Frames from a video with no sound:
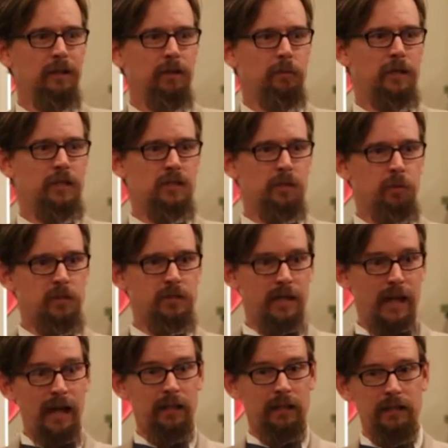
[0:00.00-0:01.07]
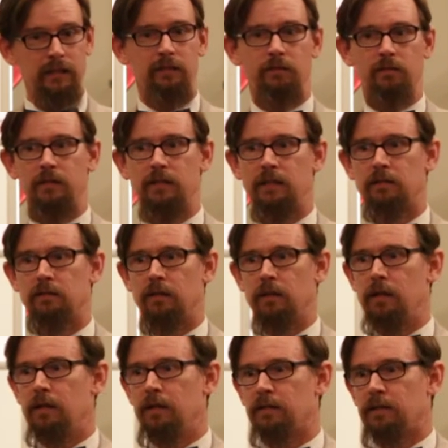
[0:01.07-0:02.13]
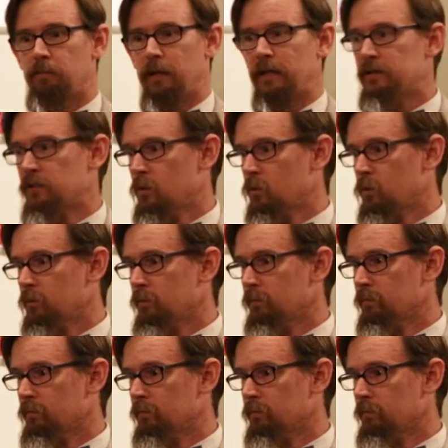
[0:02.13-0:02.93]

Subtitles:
because of the personality that Plato